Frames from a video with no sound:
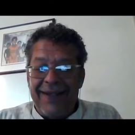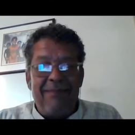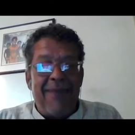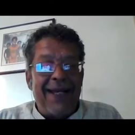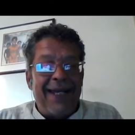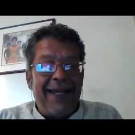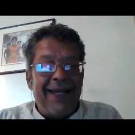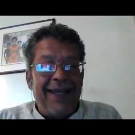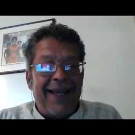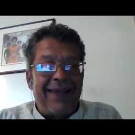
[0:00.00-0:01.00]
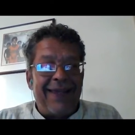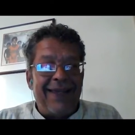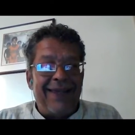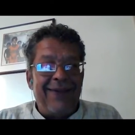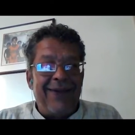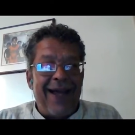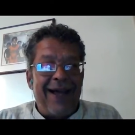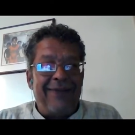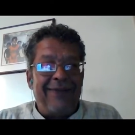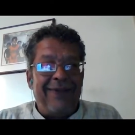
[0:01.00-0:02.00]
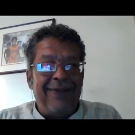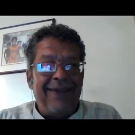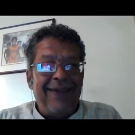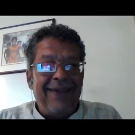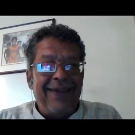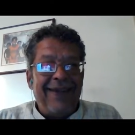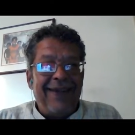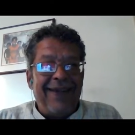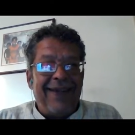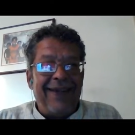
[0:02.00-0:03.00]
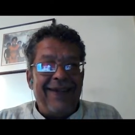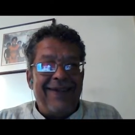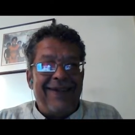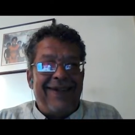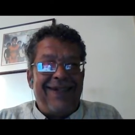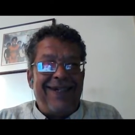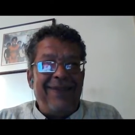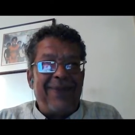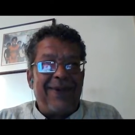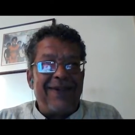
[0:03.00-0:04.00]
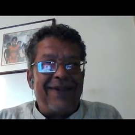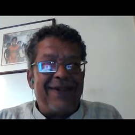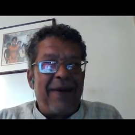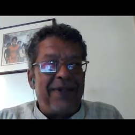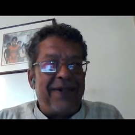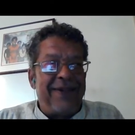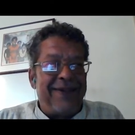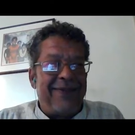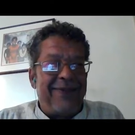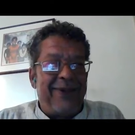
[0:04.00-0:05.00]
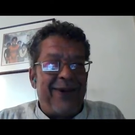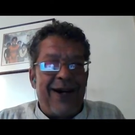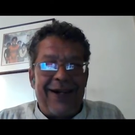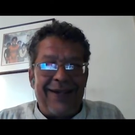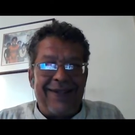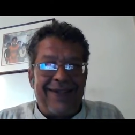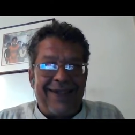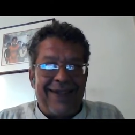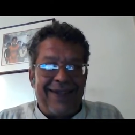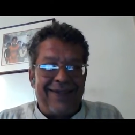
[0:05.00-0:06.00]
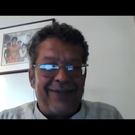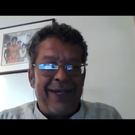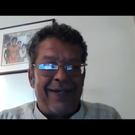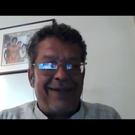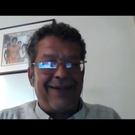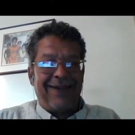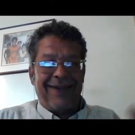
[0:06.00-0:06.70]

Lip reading: money, I think you have uh, cheaper consumptions of drugs and things, which